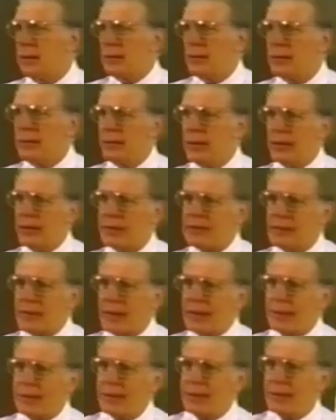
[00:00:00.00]
To the
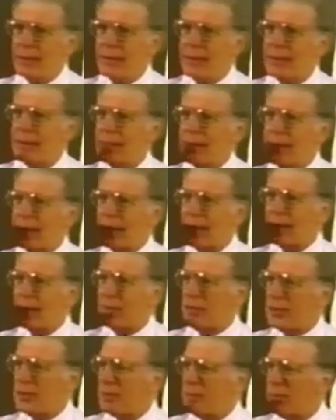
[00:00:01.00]
extent that
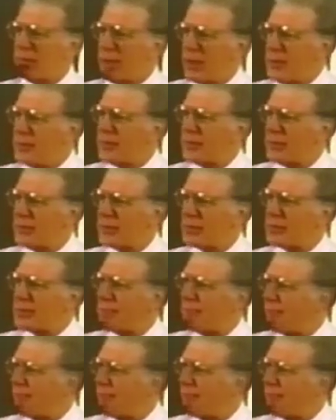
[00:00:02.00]
corporations